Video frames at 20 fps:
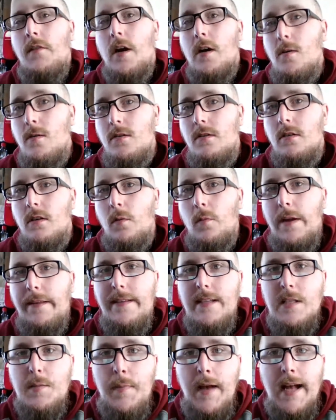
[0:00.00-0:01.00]
Now, who's going to
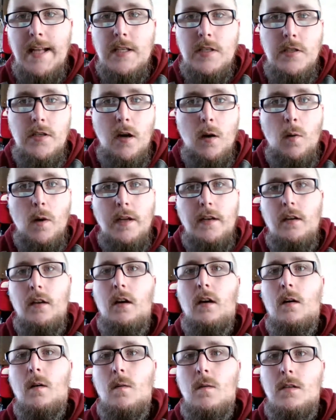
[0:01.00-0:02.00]
win this match? No one
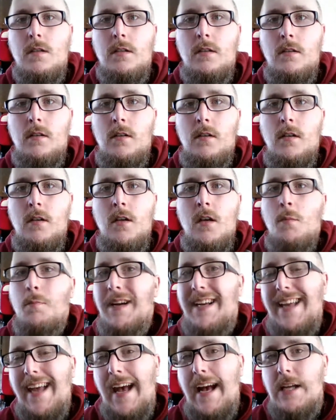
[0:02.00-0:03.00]
knows.
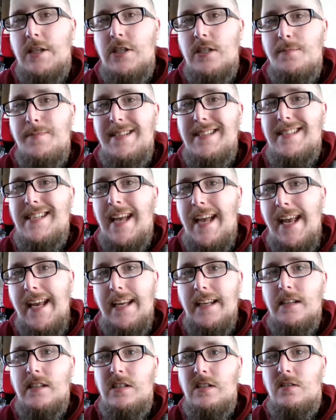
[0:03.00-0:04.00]
But Cash has been
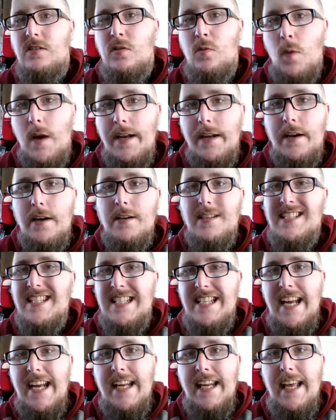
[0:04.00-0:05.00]
taken to Twitter
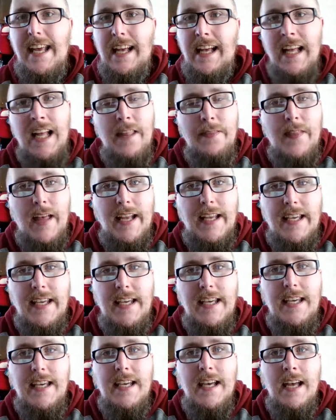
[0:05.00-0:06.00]
stating that
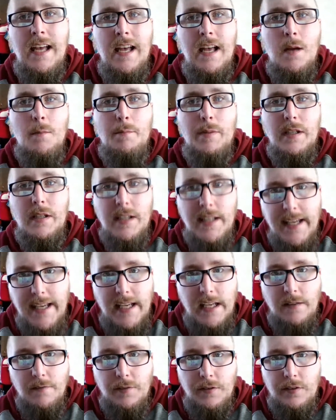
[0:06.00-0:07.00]
he
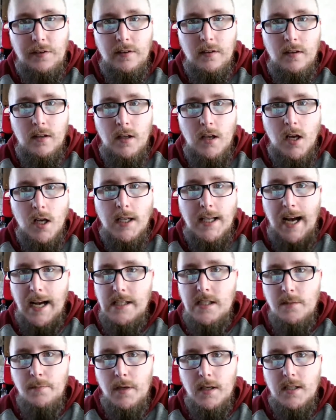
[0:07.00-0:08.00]
believes
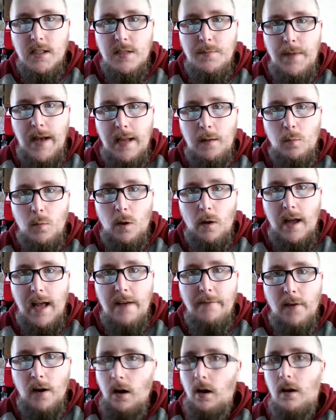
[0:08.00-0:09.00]
Gods Amongst Men will
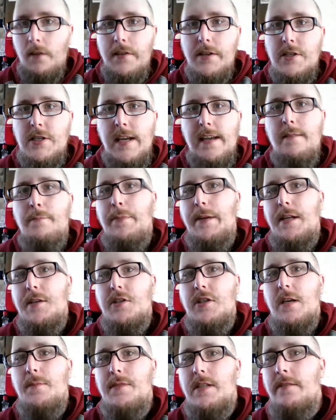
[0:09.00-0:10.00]
have all the
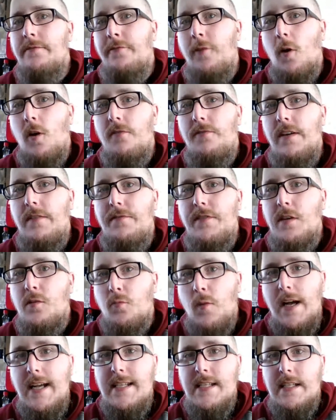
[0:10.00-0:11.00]
championships in 450
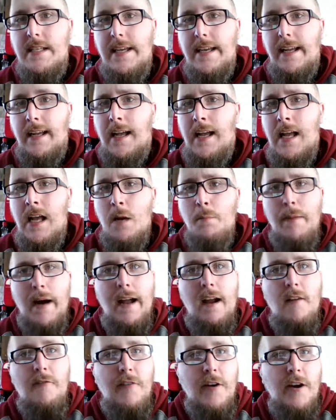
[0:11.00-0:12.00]
Wrestling
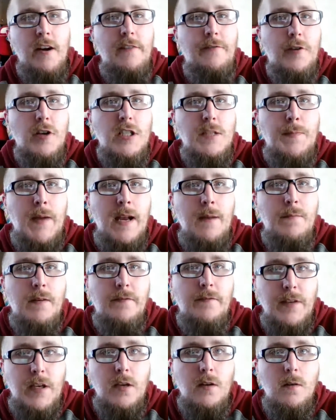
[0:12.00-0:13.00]
by our very first
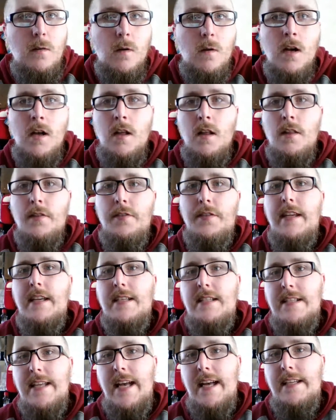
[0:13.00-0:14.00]
pay-per-view,
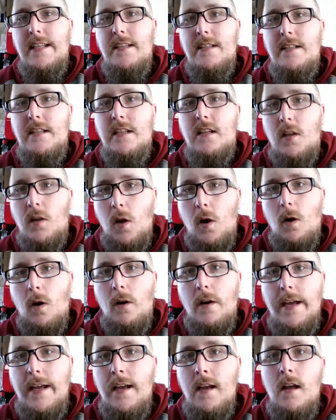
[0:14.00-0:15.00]
The Ascendance to
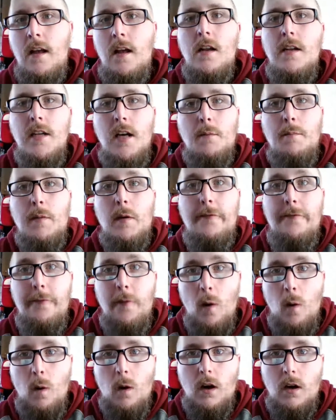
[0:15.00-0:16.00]
Glory, number
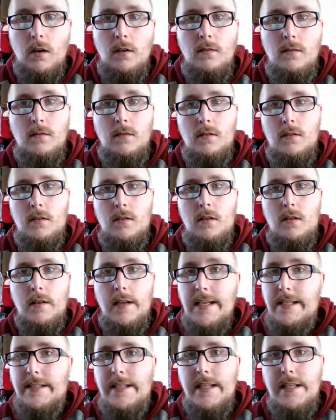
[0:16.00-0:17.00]
4.
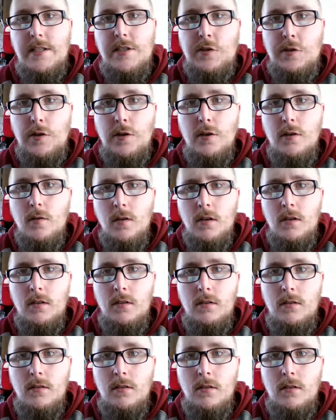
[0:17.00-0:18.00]
Is this true?
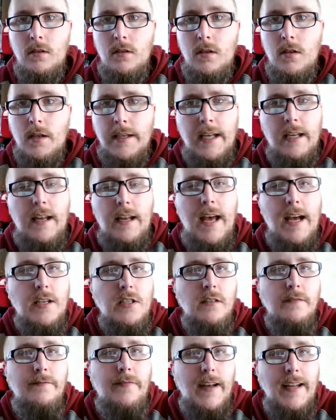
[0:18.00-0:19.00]
Can
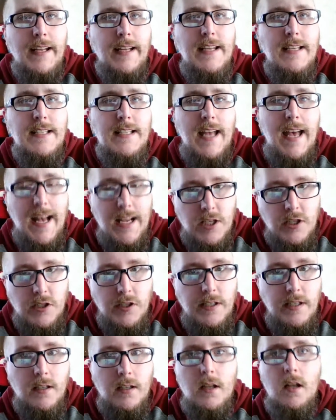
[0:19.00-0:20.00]
Hector Venegas
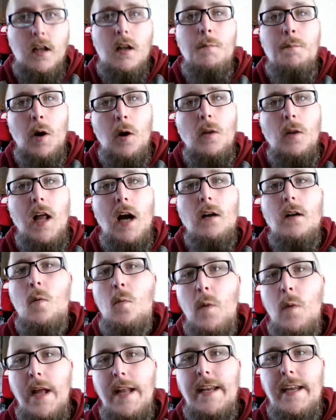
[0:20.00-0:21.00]
actually pull out a
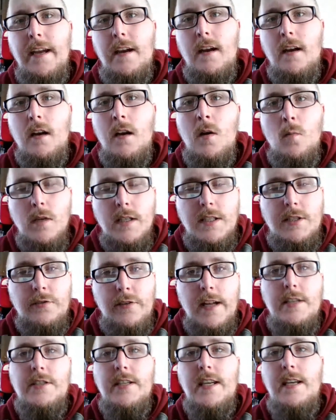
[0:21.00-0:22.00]
win here with
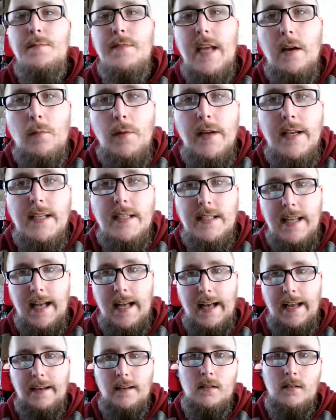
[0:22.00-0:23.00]
Trent James at
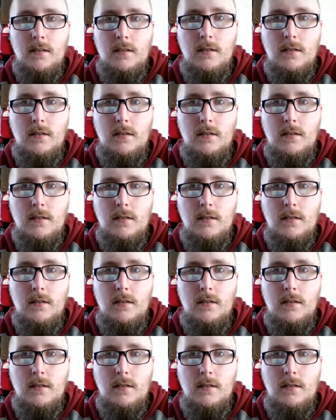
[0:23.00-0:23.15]
ringside?